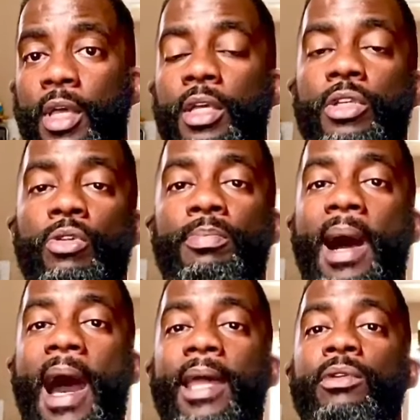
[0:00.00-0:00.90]
your
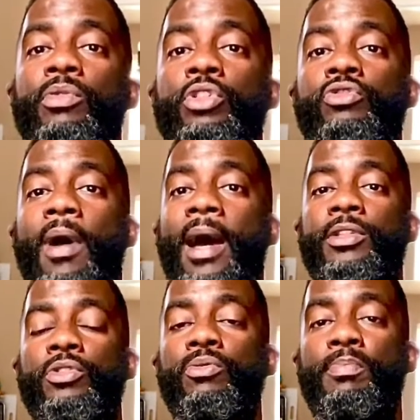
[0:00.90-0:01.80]
body will try
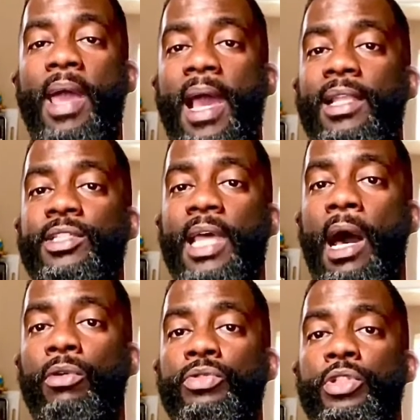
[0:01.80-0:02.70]
to balance
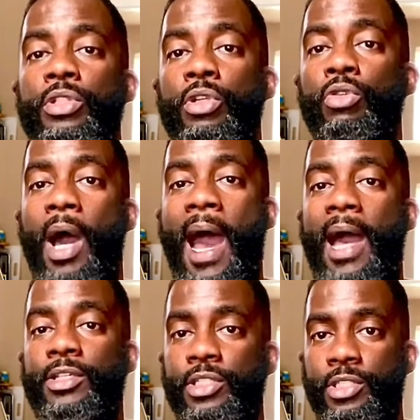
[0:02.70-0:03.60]
out your
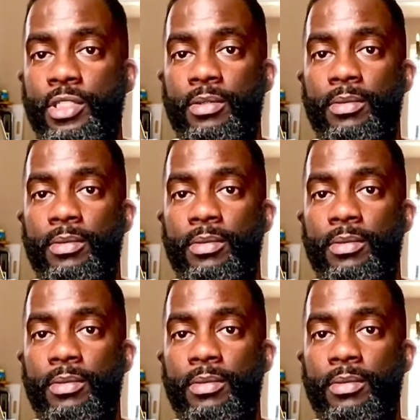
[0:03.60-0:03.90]
oxygen.